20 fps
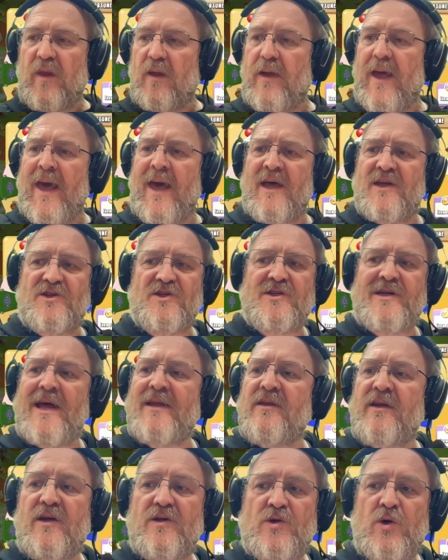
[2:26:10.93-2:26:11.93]
Hez,
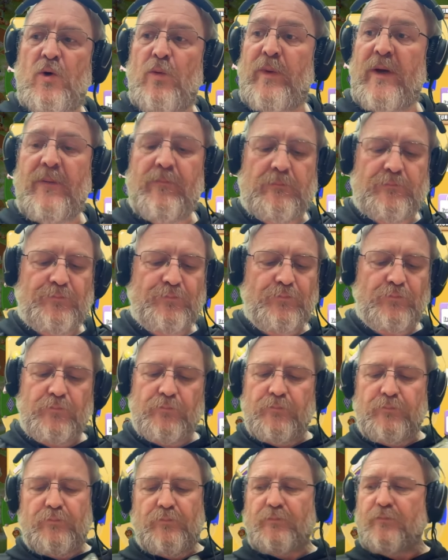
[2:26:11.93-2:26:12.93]
send it to me.
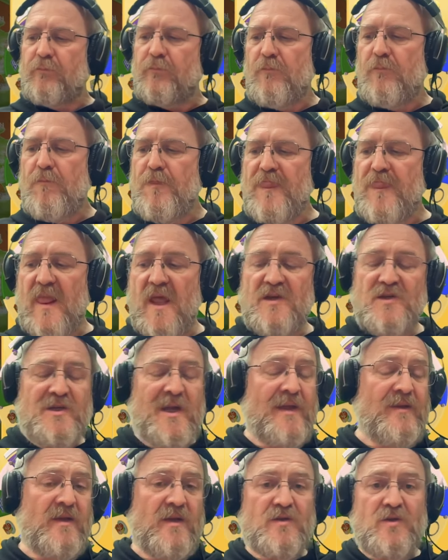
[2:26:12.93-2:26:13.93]

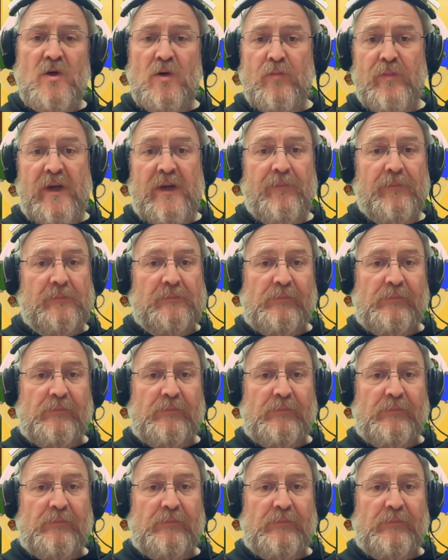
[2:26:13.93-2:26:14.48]
Send it to me.